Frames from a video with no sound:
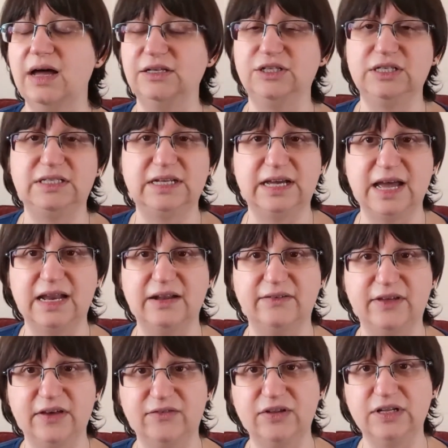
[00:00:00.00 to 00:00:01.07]
just to kind of
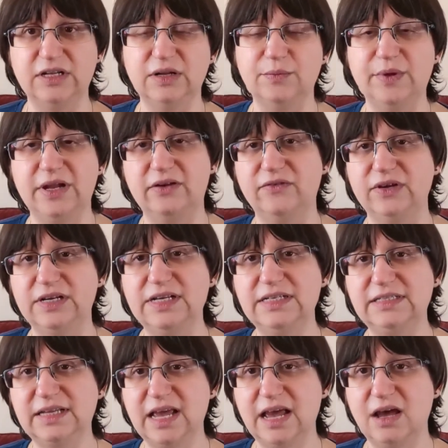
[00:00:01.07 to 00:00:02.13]
give a little bit of a
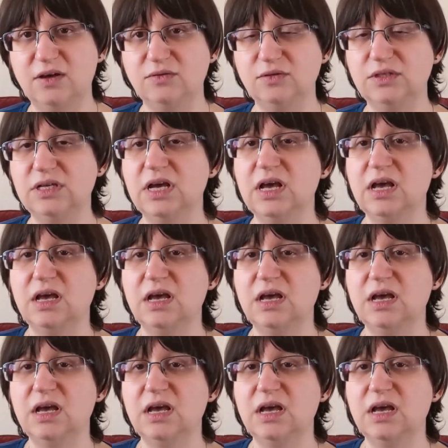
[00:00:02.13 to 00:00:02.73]
discount